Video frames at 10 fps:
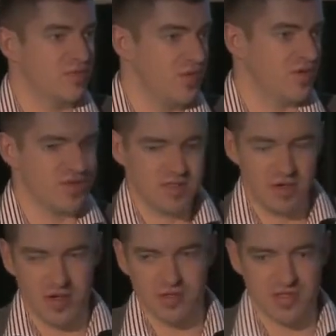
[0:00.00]
computers
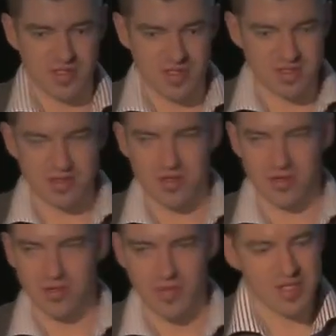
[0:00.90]
are using this,
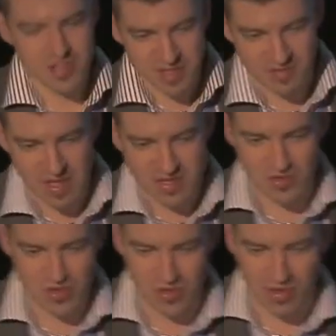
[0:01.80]
Lumension device
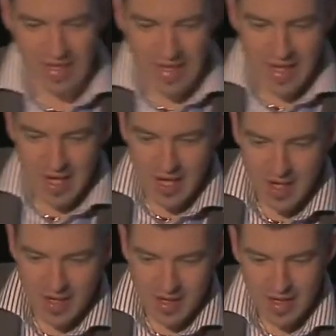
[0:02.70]
control.
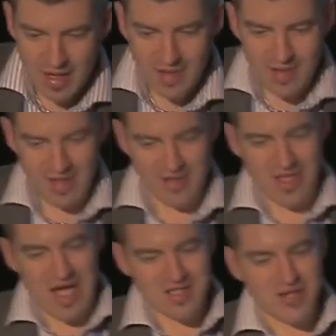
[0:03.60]
And the
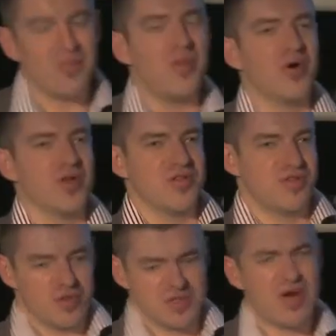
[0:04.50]
last component,
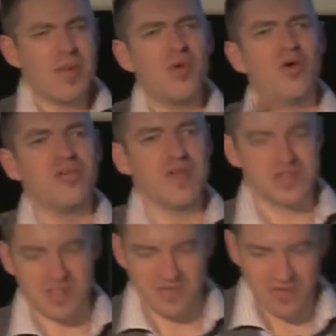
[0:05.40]
of course. There are more
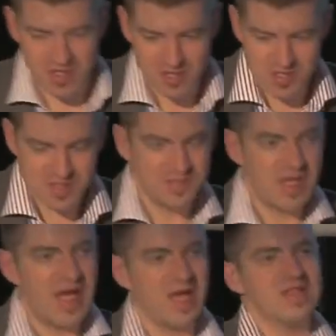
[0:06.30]
features and functions.
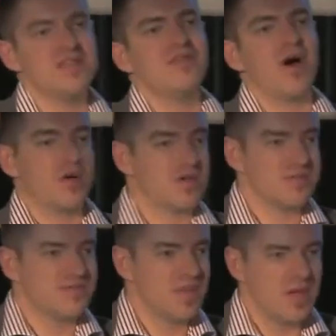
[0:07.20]

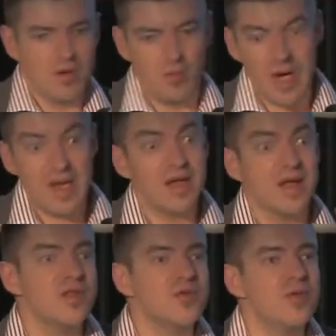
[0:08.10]
Antivirus. Why the
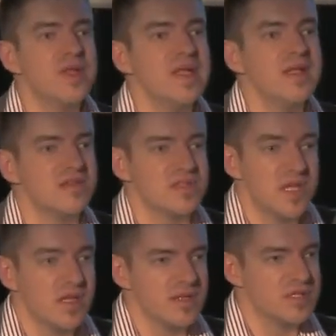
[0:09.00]
hell do we need it
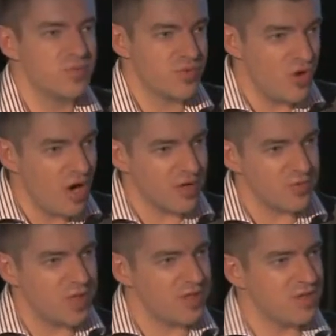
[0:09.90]
still in this
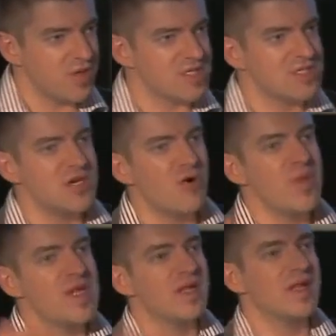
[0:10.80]
product when there are so
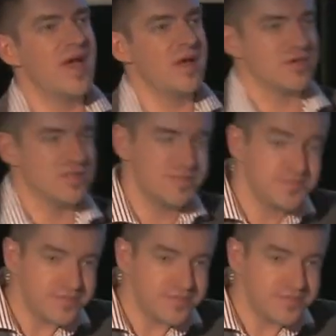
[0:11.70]
many layers?